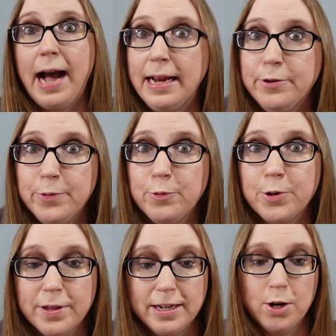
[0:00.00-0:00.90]
I don't
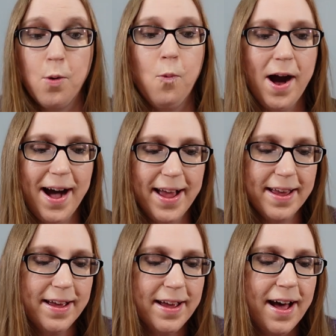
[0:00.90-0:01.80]
really know
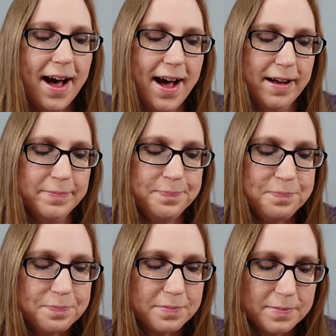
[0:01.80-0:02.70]
why, um,
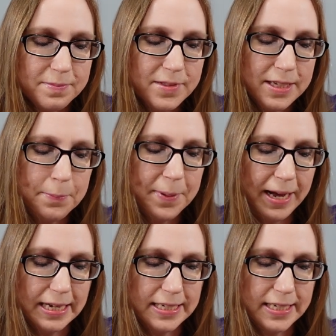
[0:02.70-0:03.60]

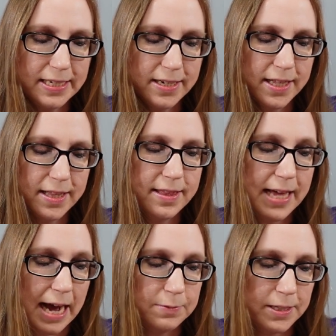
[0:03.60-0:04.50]
but
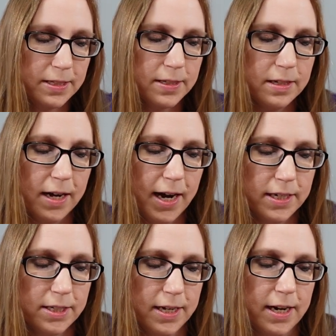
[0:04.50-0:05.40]
that was in the
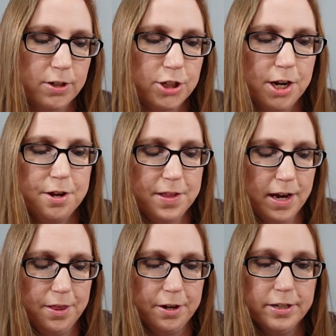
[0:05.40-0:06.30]
lot, and I'll show you
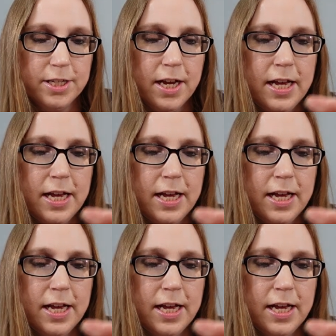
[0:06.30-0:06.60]
the others.